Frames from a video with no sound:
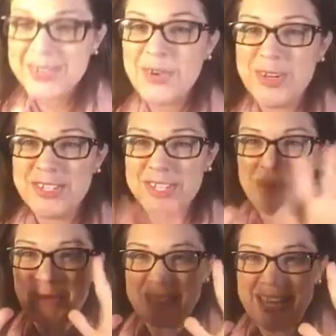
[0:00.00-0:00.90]
Question
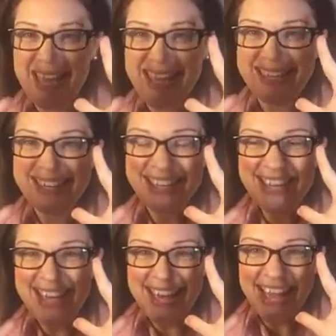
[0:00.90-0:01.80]
number 10,
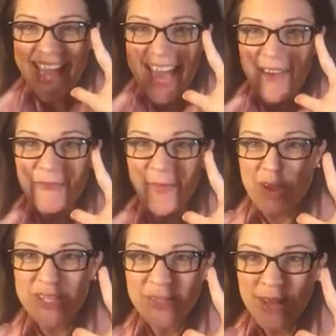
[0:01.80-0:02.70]

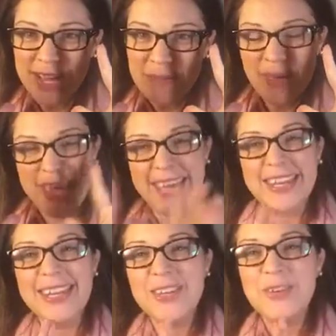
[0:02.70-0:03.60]
when do I get
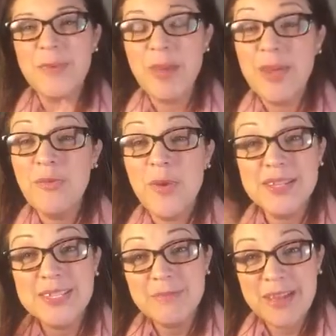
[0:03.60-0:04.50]
paid? You get paid
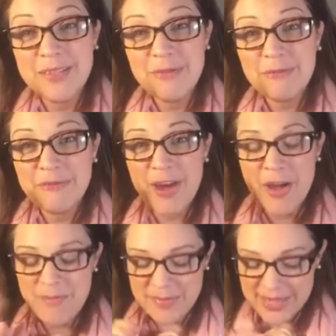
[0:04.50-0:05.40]
once a month
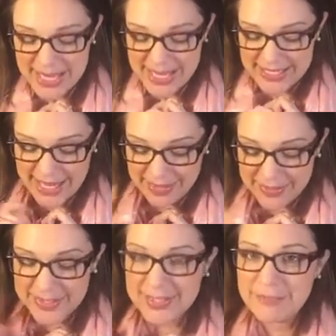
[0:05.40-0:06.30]
from the
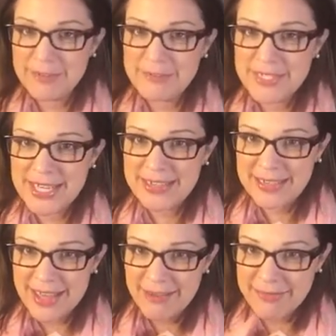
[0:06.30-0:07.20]
10th to the
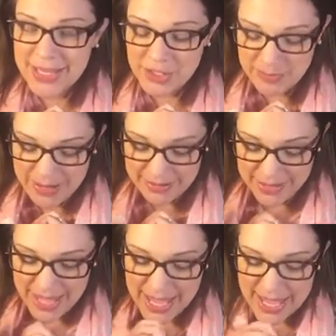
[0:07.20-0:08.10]
15th of each
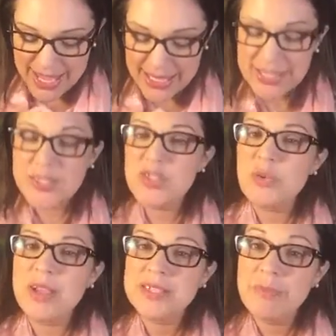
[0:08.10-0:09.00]
month. It is
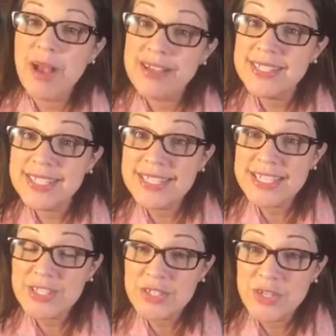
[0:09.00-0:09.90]
direct deposit
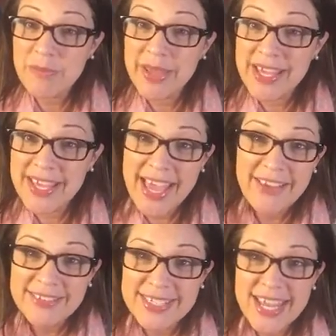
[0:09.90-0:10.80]
into your bank
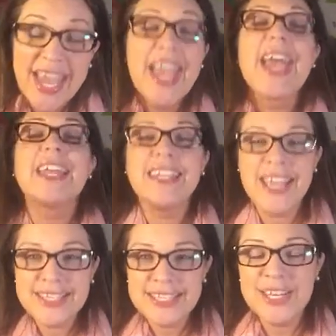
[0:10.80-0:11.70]
account. And
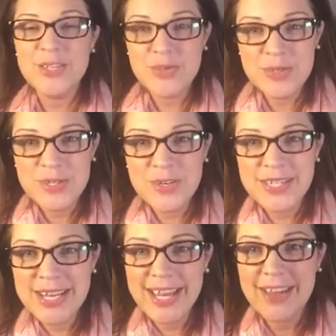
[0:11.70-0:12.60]
yes, they do start
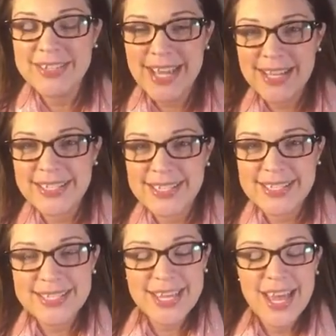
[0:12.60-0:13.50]
taking out
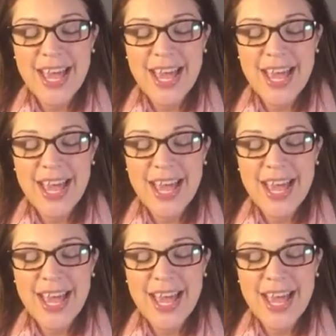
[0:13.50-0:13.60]
taxes.